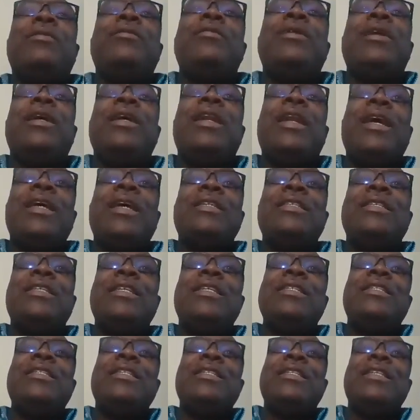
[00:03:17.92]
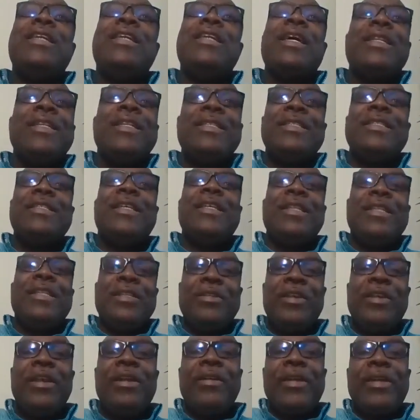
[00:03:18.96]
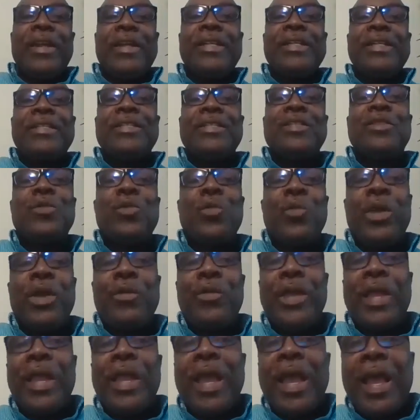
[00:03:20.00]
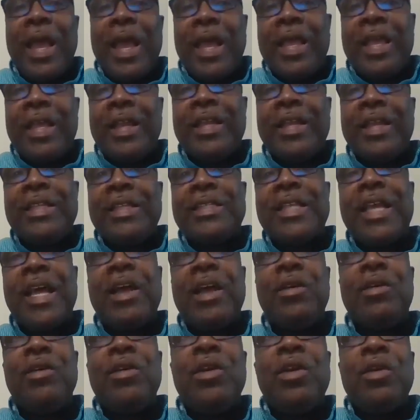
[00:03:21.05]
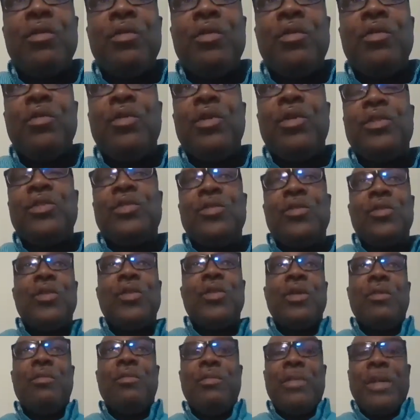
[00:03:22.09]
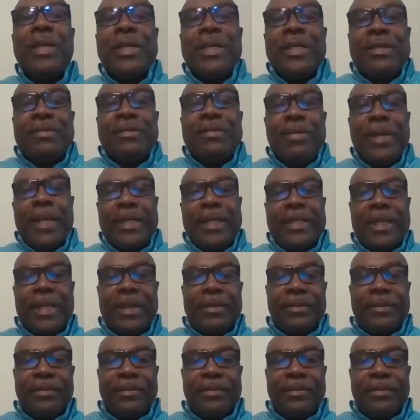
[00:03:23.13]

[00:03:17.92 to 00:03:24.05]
realization that this is the new era, this is where we are, and this is how we want to make it better.